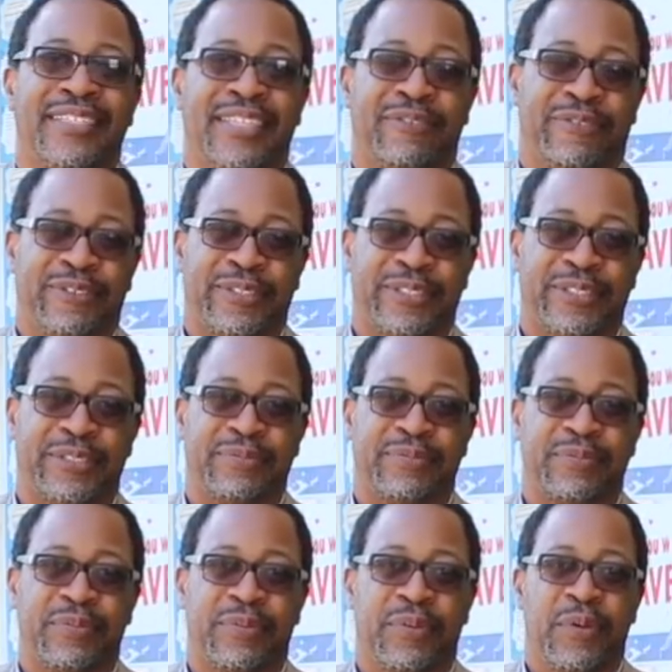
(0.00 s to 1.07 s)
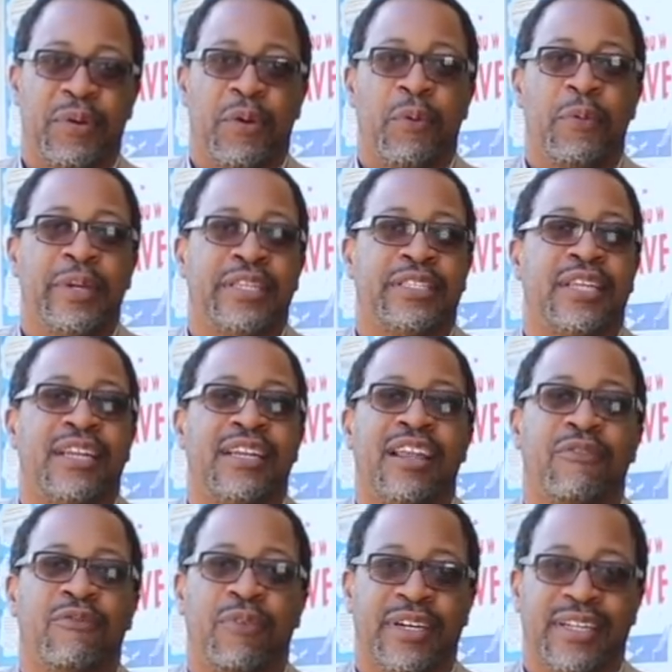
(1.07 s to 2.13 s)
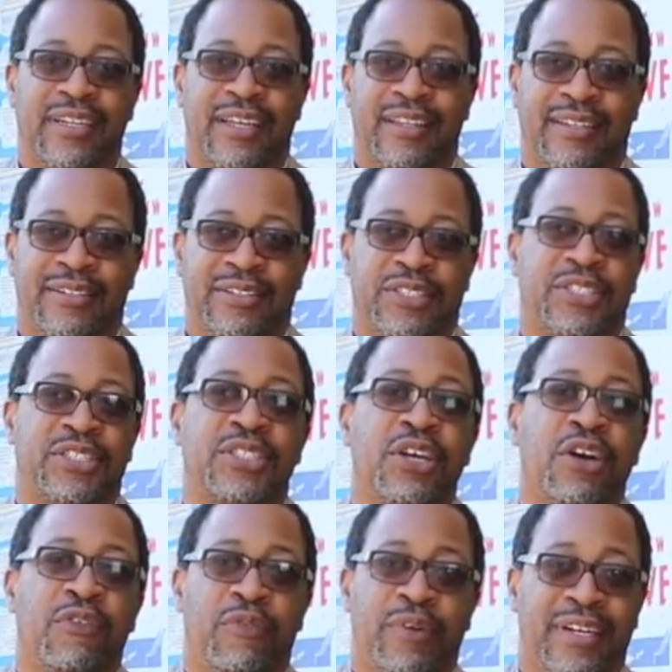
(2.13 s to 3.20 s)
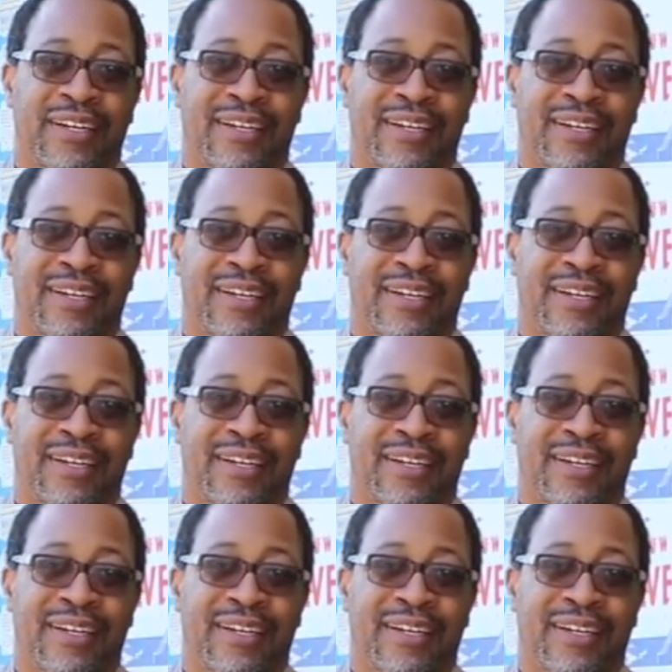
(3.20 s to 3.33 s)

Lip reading: a difference. We need to love one another and serve one